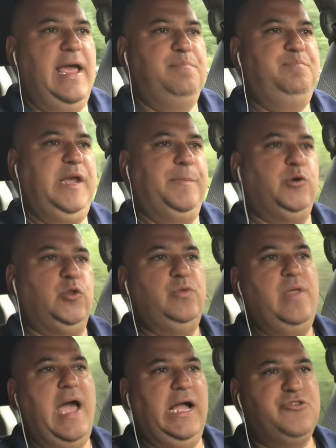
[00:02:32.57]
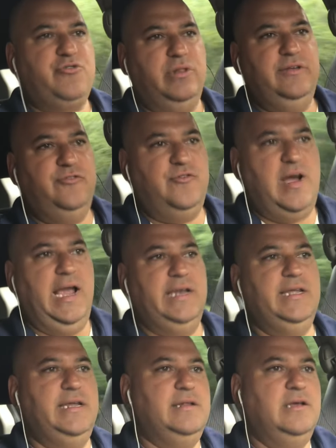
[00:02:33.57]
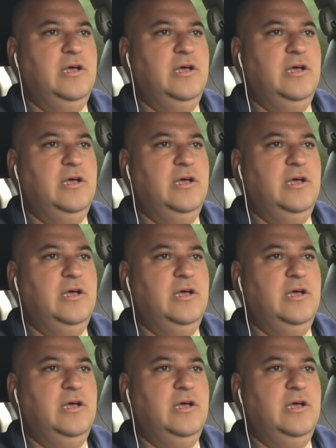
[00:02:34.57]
and people naturally find it